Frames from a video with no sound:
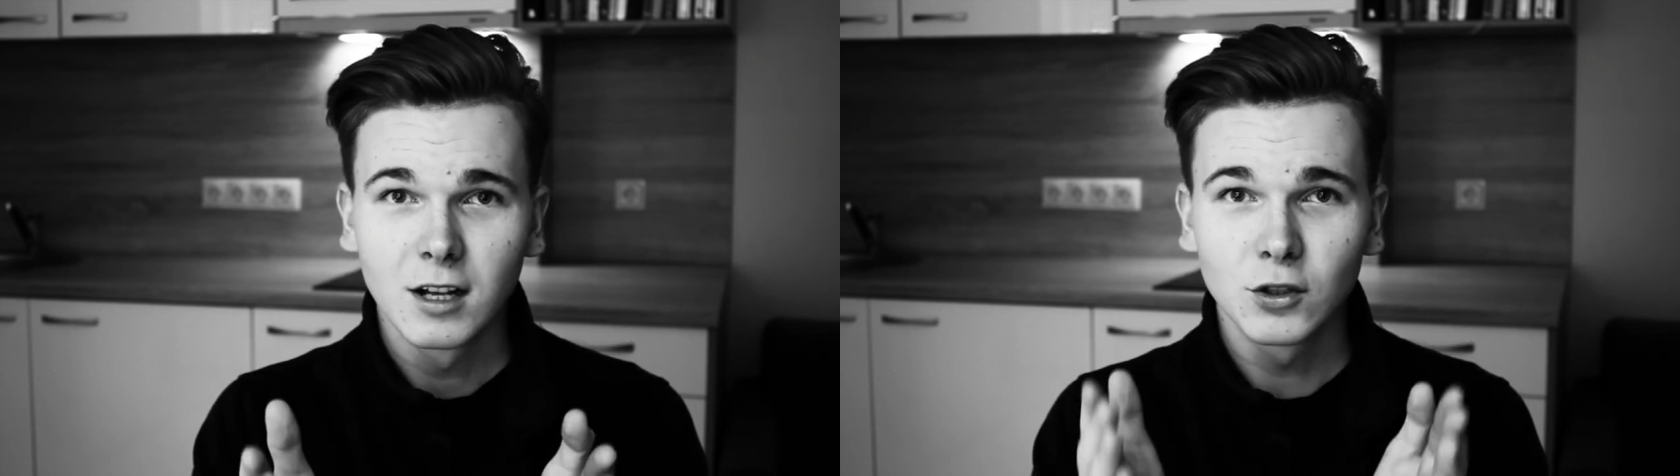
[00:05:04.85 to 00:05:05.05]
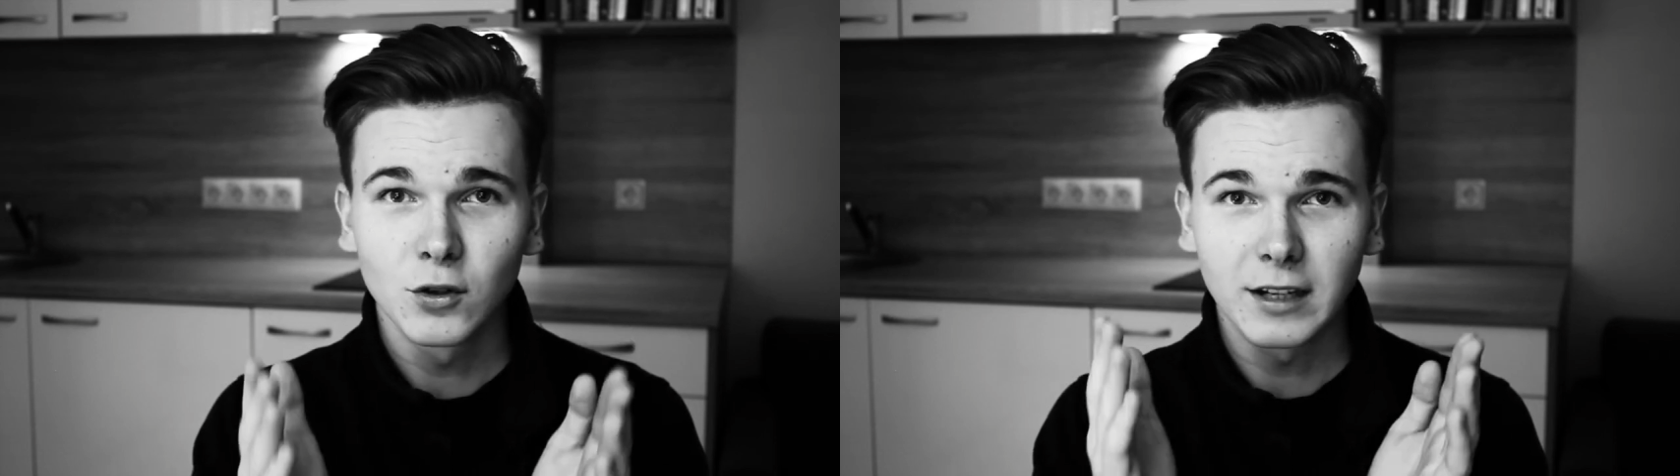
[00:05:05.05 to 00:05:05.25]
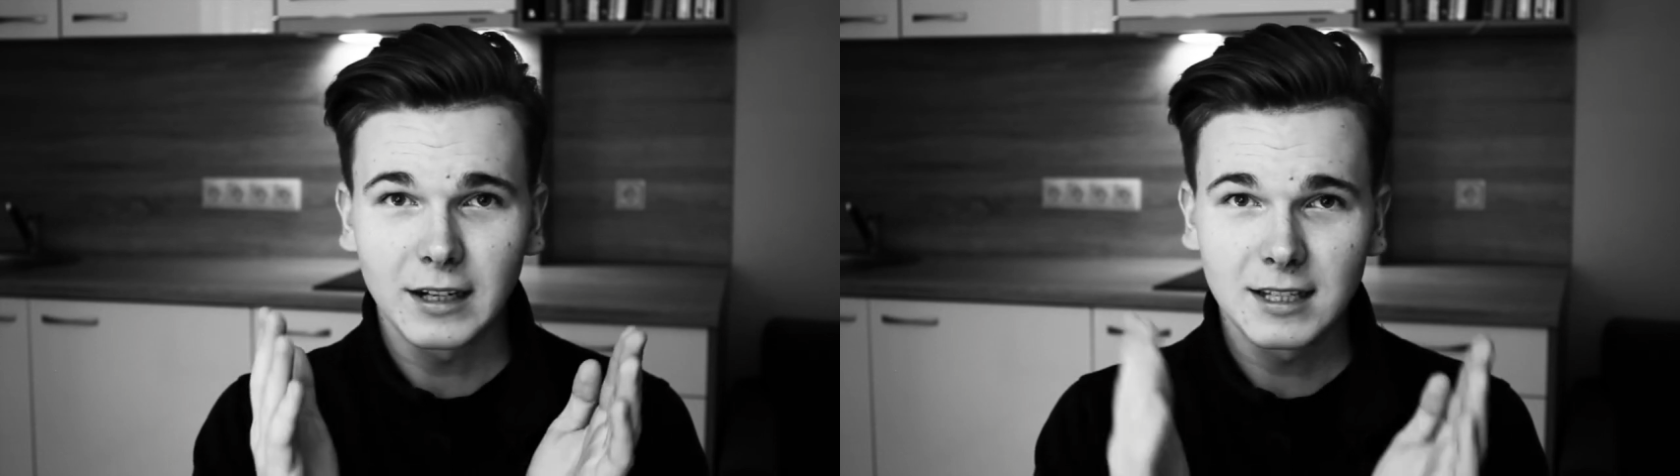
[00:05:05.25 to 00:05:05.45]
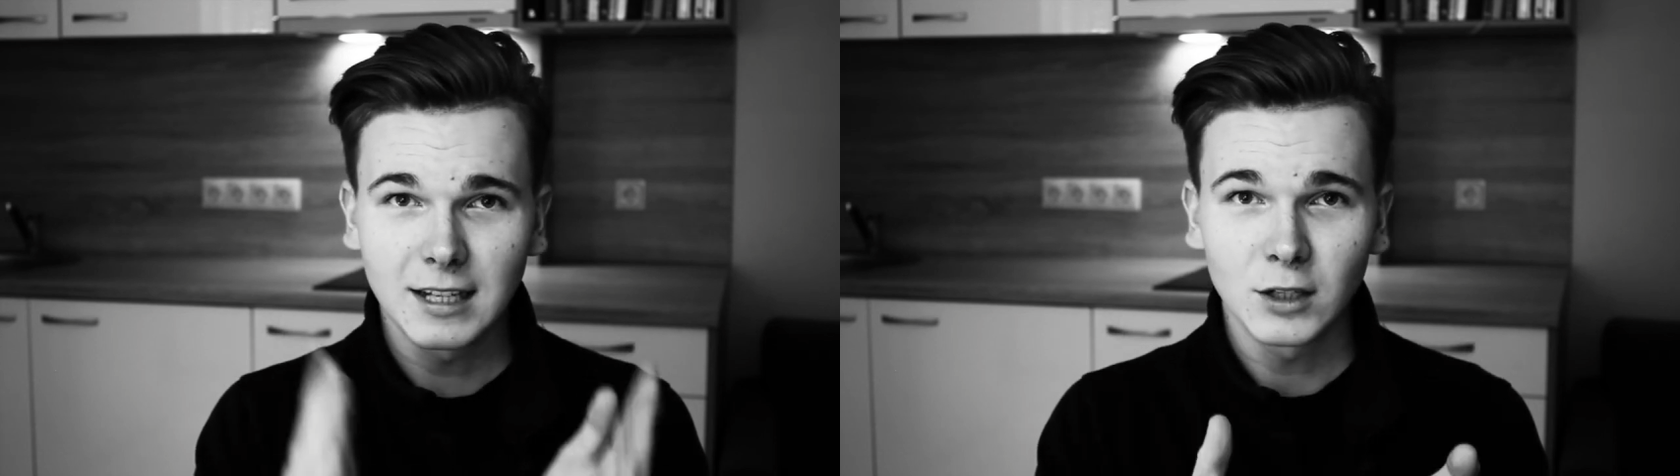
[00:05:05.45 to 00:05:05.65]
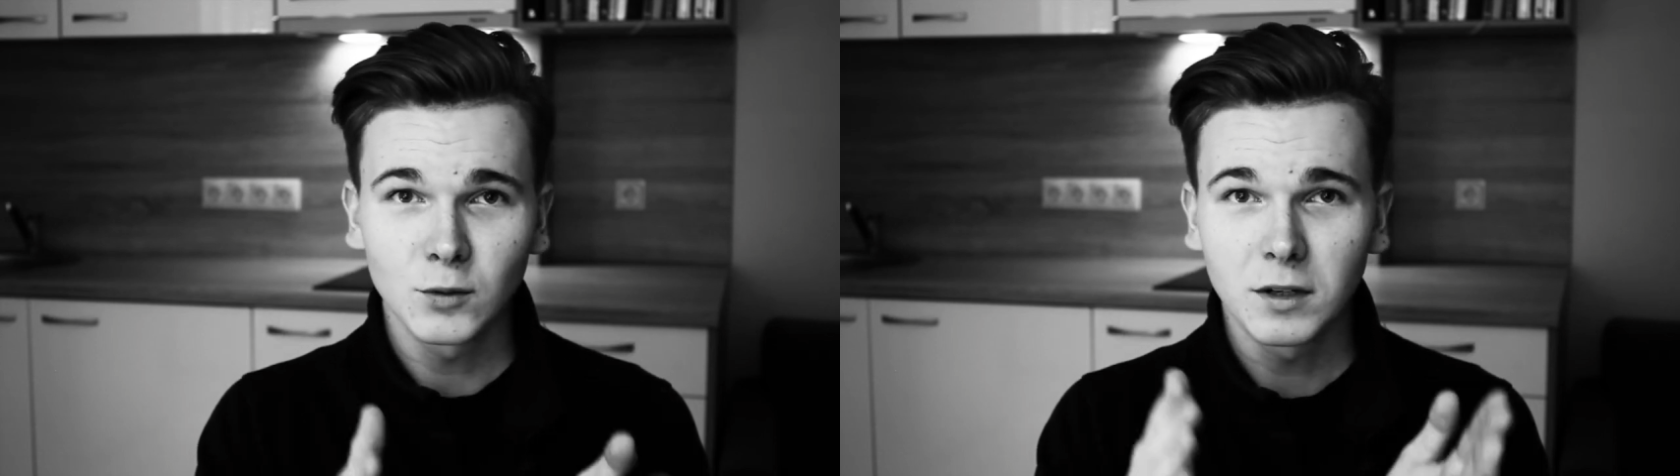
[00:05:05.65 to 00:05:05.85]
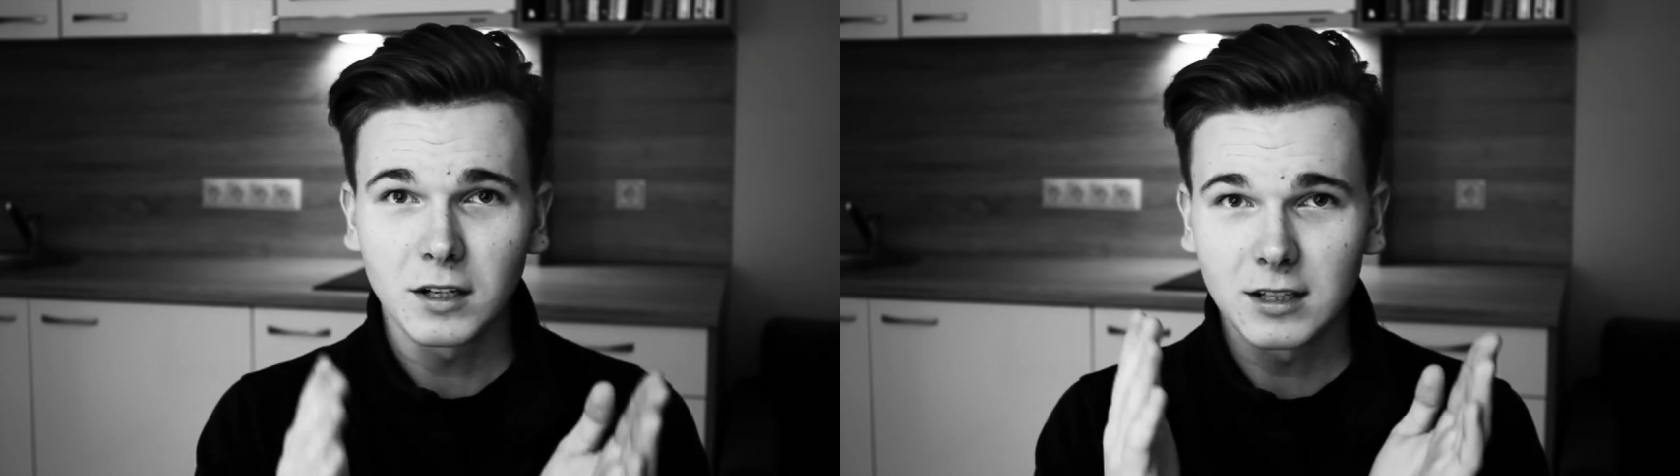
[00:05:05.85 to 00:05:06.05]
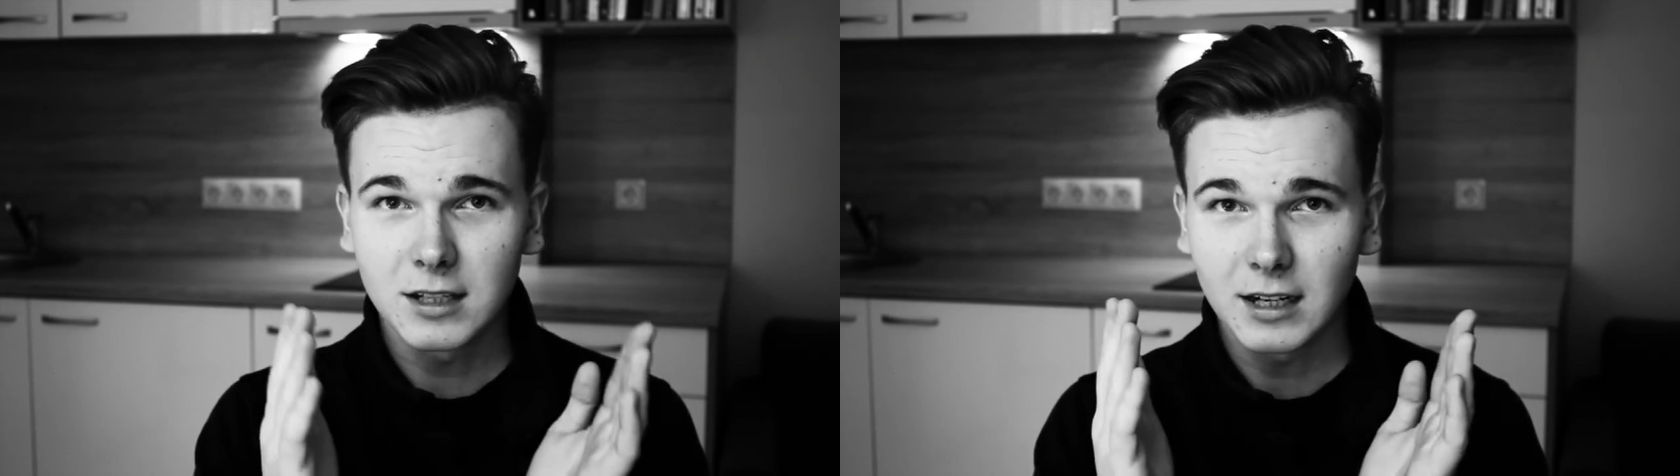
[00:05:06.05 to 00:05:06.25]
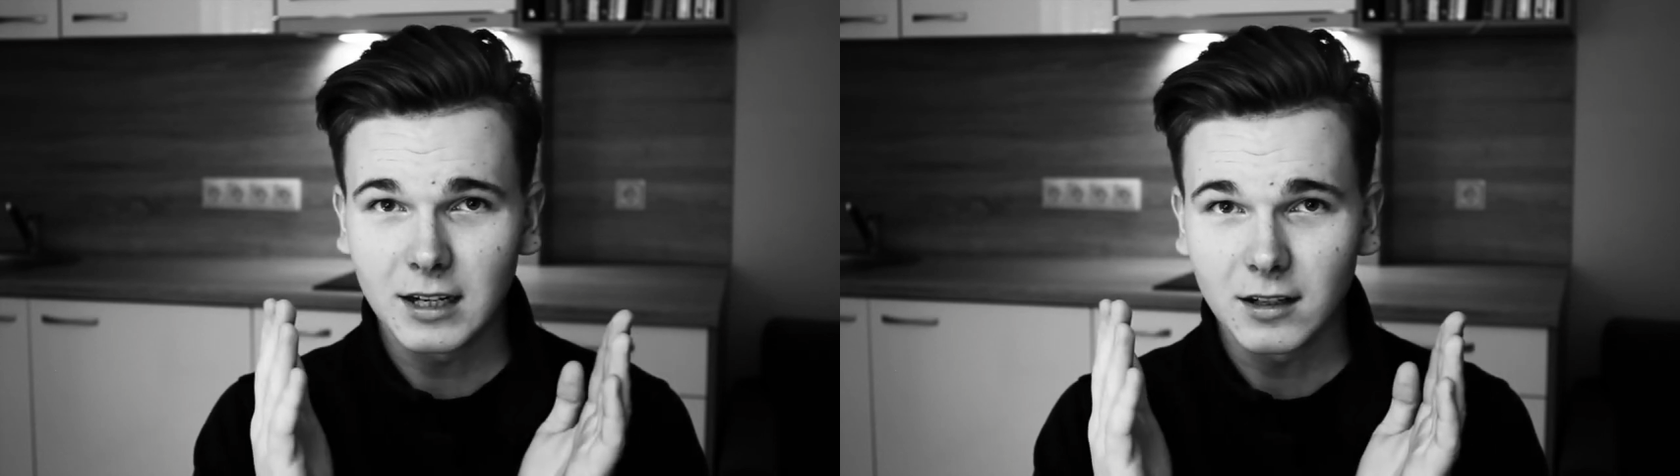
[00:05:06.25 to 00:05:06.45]
to an extent when it's
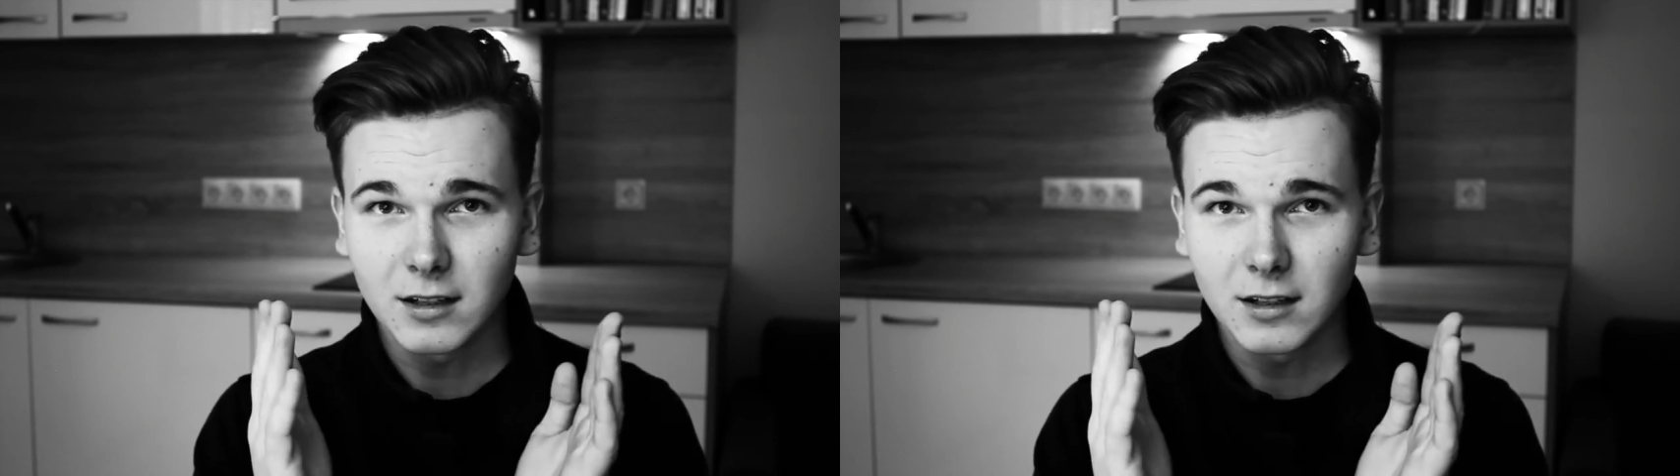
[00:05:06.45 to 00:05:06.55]
gonna